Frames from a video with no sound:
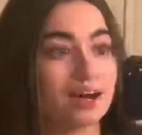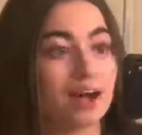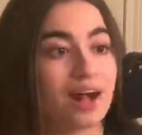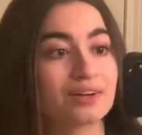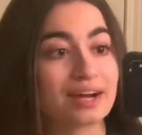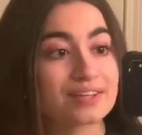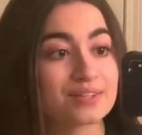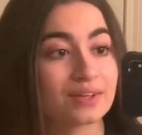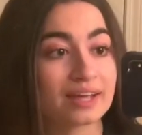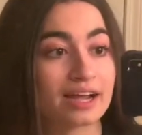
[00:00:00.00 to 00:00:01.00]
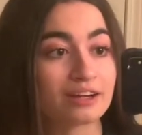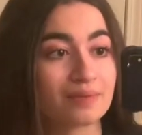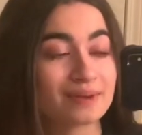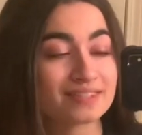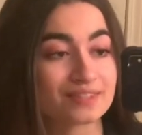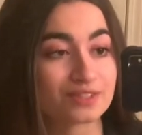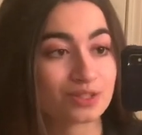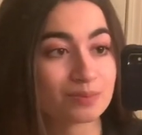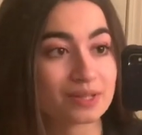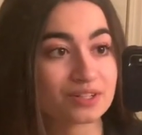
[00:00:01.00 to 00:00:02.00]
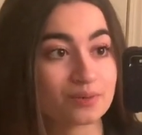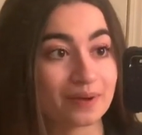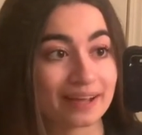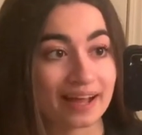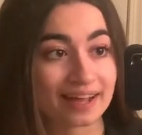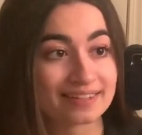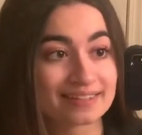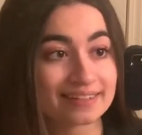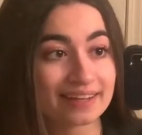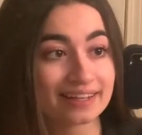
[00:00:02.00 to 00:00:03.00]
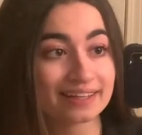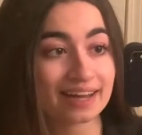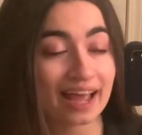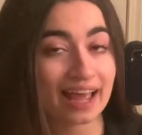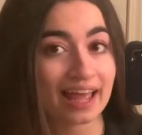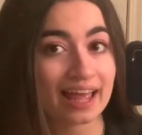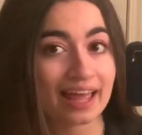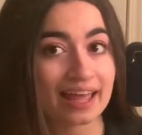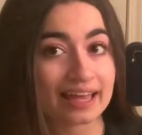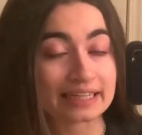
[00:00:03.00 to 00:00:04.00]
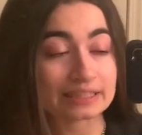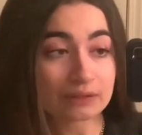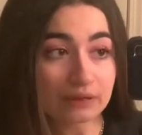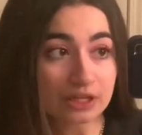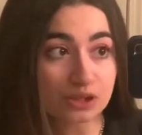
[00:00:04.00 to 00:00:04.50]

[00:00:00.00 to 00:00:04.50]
All right, so like I grabbed my sister's blazer by accident and it's looking